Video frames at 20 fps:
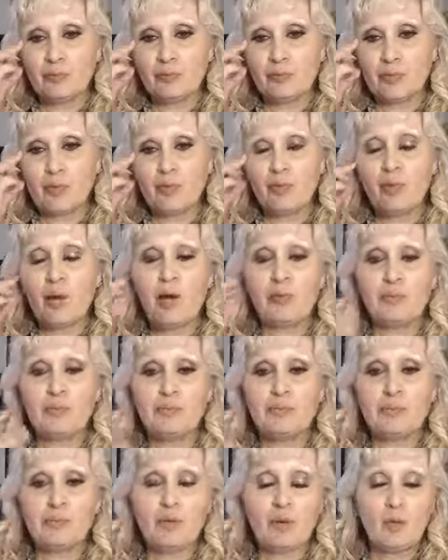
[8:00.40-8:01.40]
you've probably
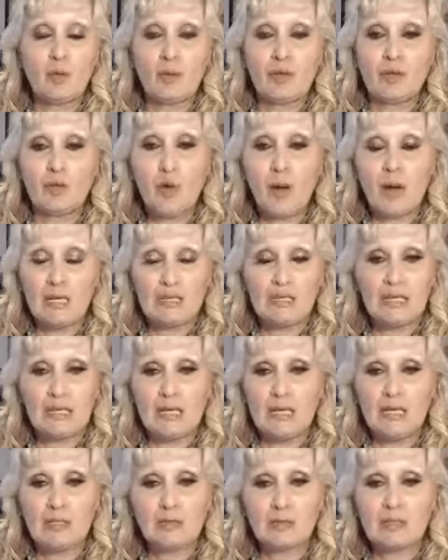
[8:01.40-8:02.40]
you know when you go out to
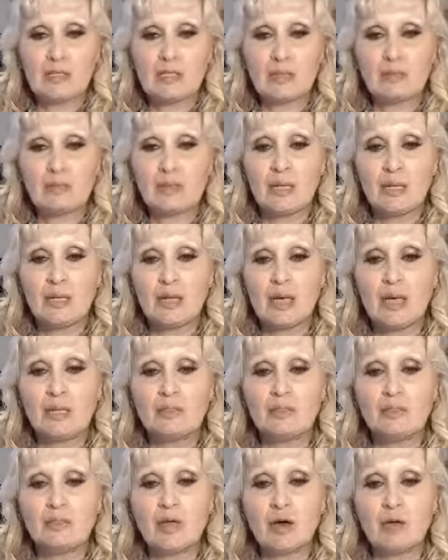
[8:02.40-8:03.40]
eat or something
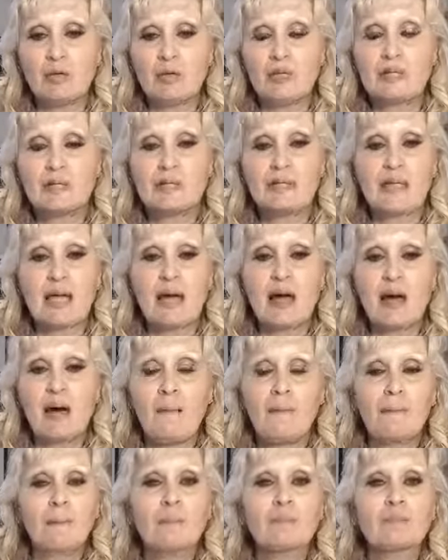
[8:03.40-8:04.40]
and you notice that
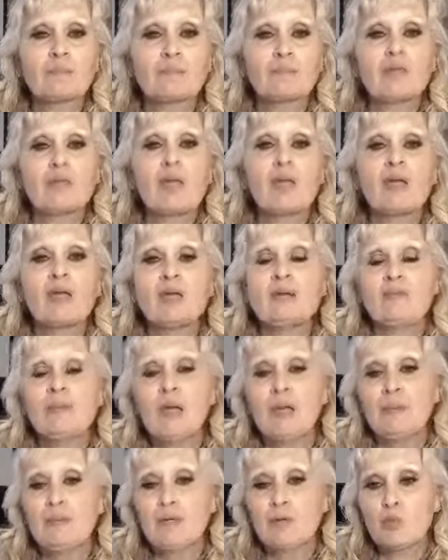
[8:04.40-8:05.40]

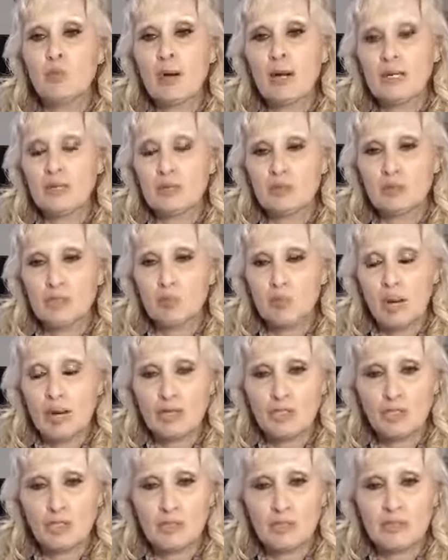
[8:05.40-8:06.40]
maybe your wait your
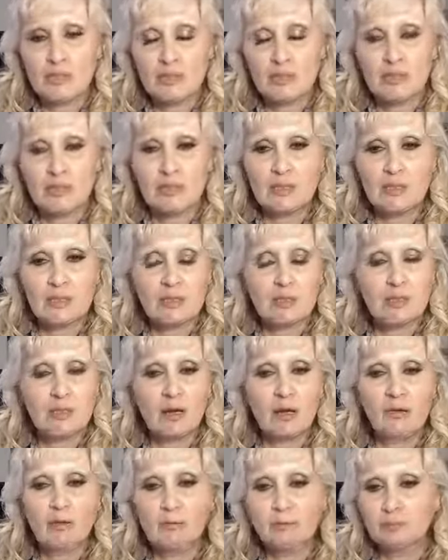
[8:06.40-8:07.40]
waitress is you
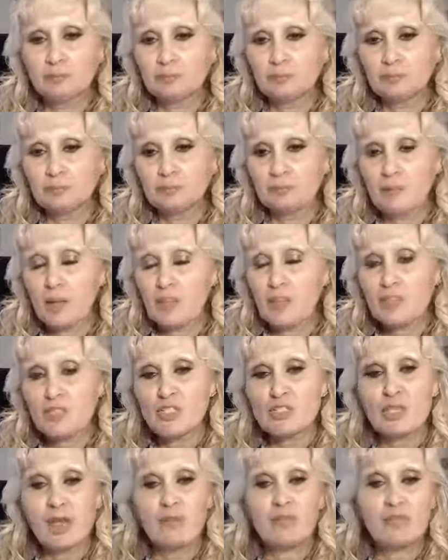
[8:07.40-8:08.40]
know maybe
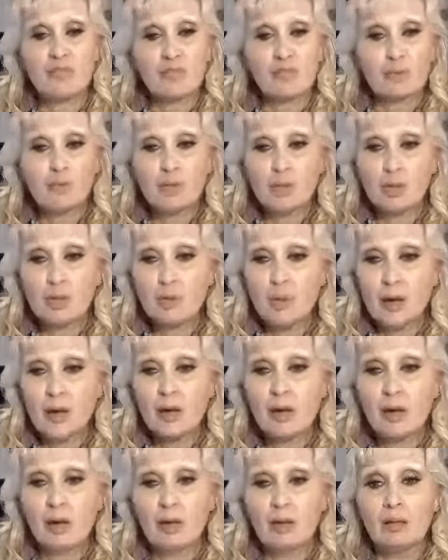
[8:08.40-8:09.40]
she's not feeling real
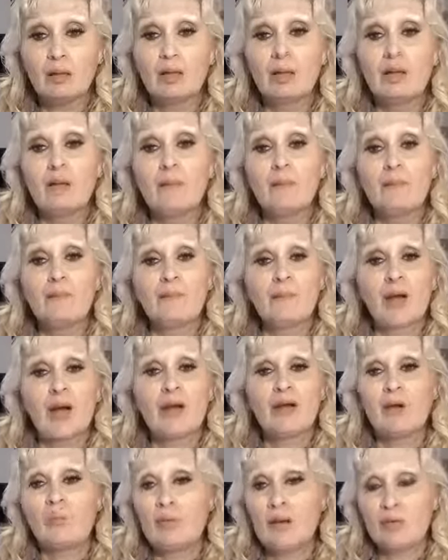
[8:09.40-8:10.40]
well i
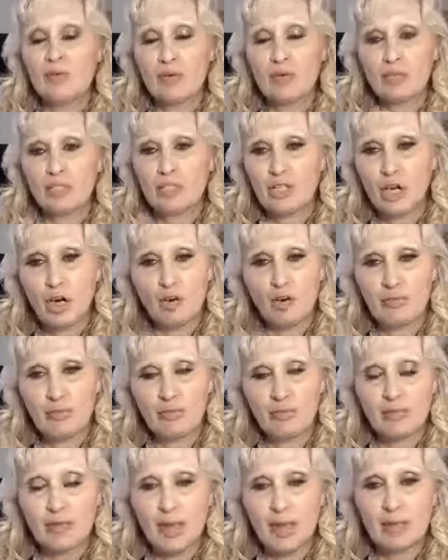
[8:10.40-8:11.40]
don't mean with the
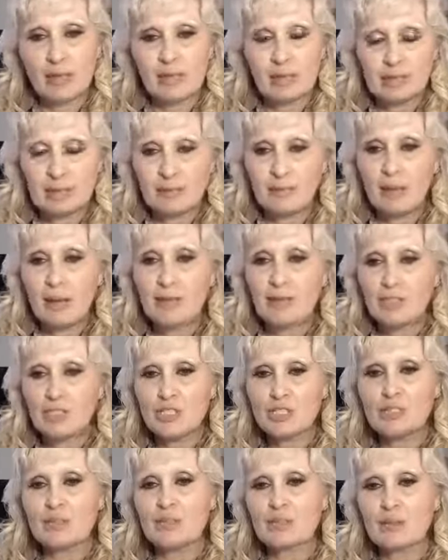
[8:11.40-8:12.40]
covid thing i said maybe
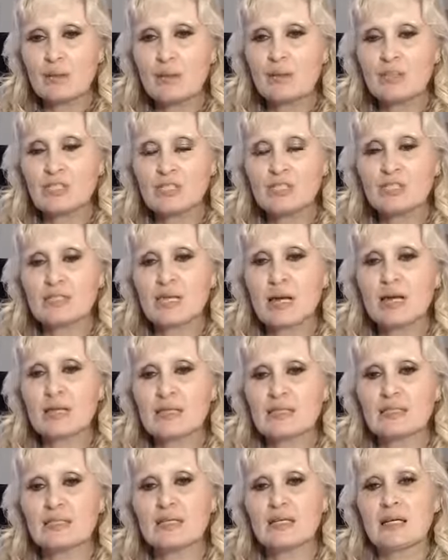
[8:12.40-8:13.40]
she's maybe she's kind
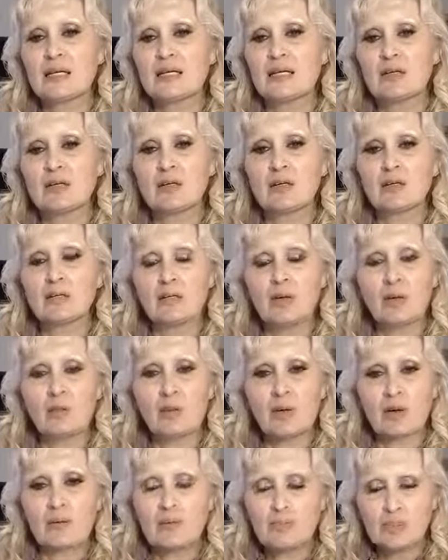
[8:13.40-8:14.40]
of sick or you know
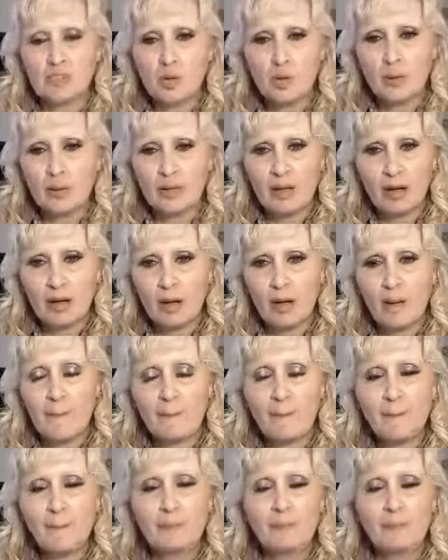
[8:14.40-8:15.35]
whatever's going on